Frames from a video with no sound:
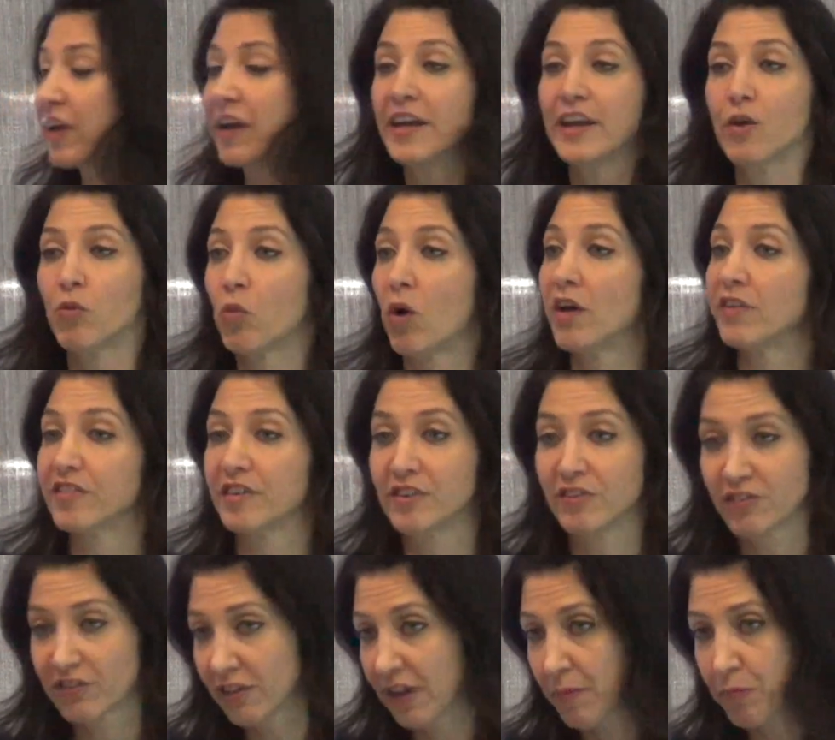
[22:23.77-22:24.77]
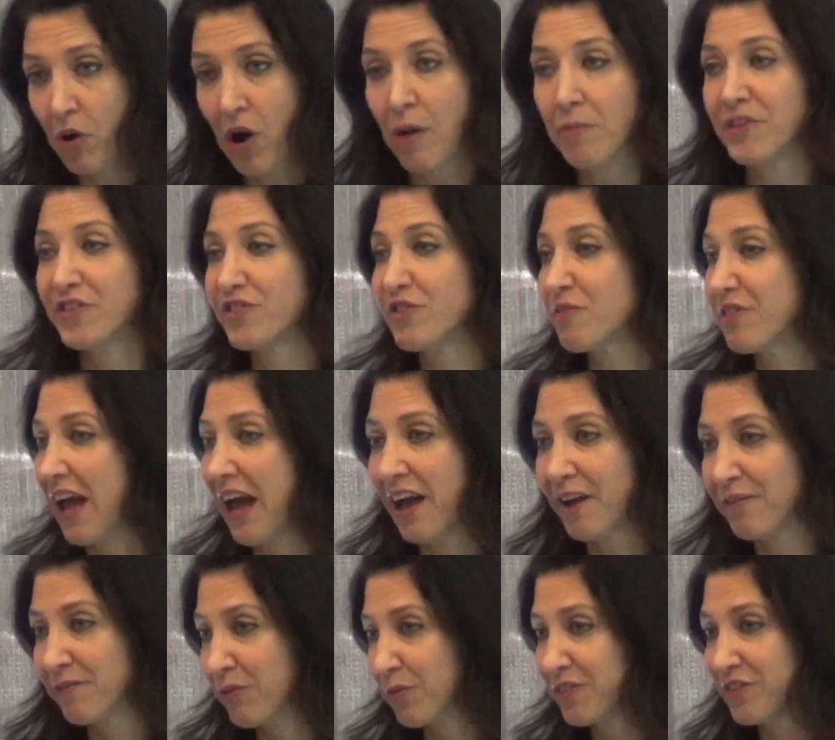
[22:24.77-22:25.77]
And it wasn't, I promise you
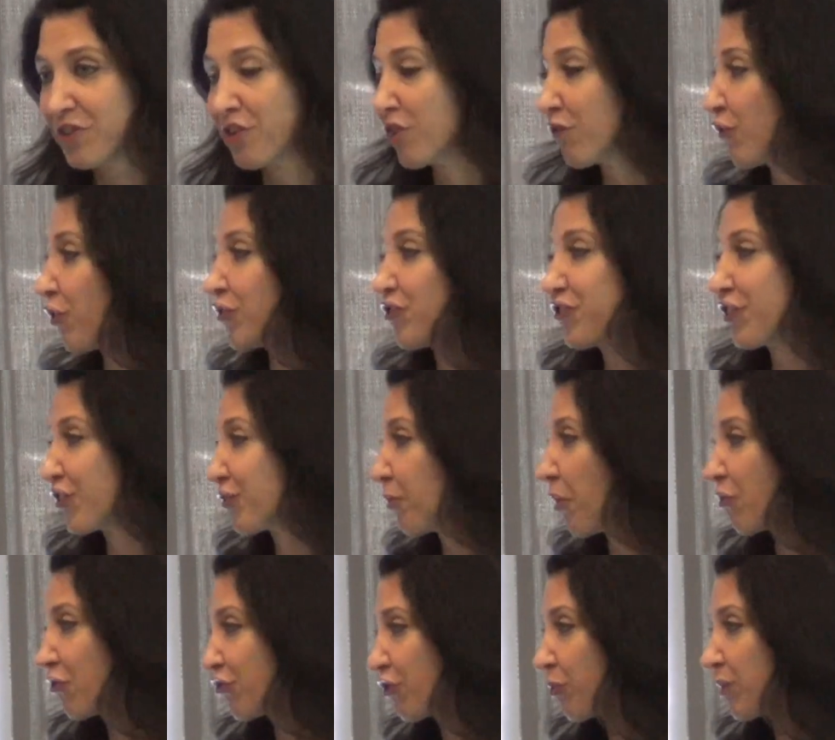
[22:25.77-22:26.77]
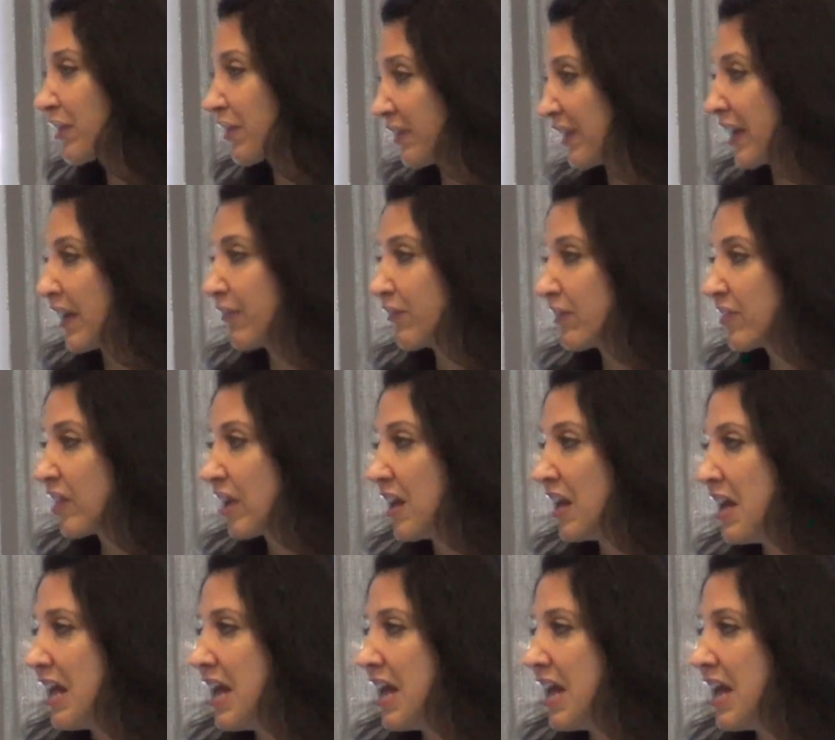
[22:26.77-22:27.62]
that. It wasn't her first exposure with leaves.